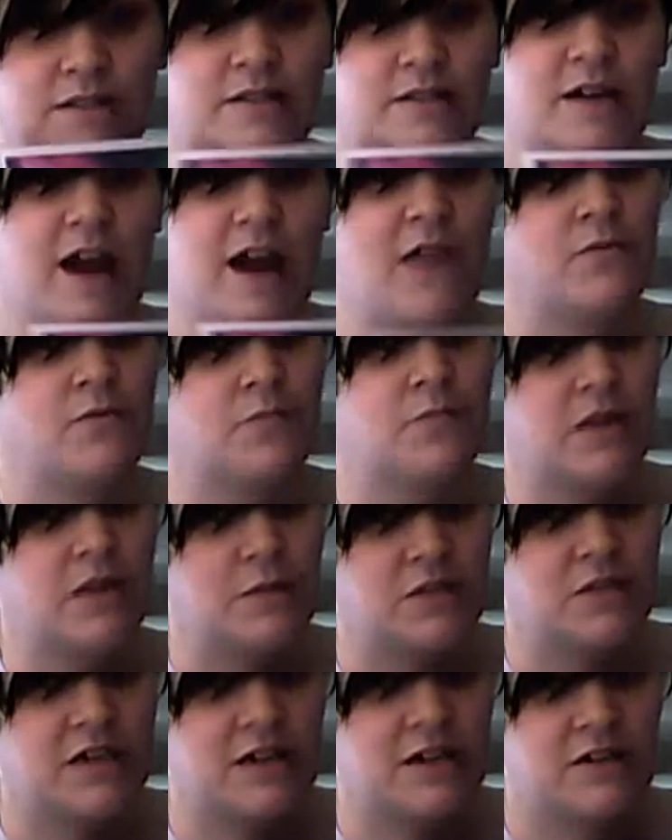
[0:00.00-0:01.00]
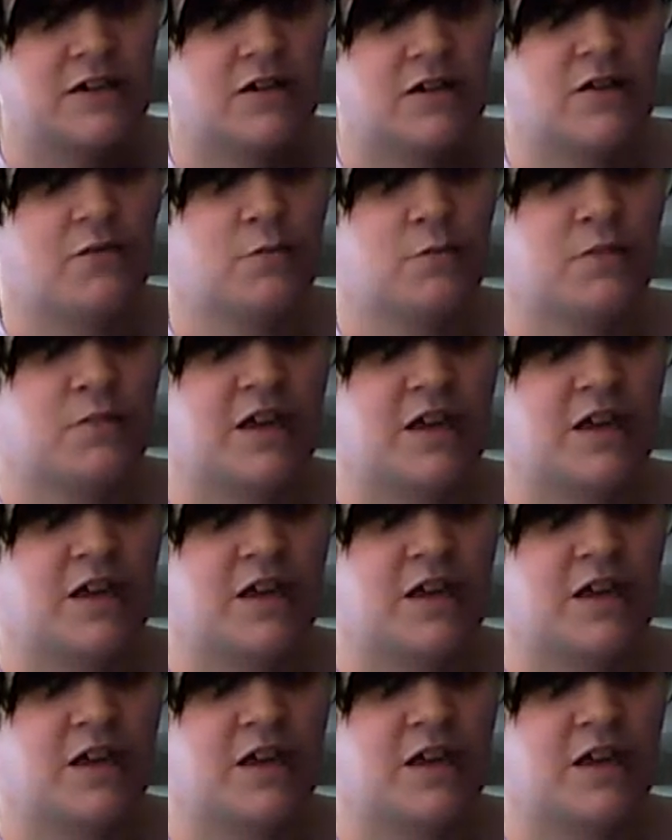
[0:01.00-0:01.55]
I haven't been able to get all of them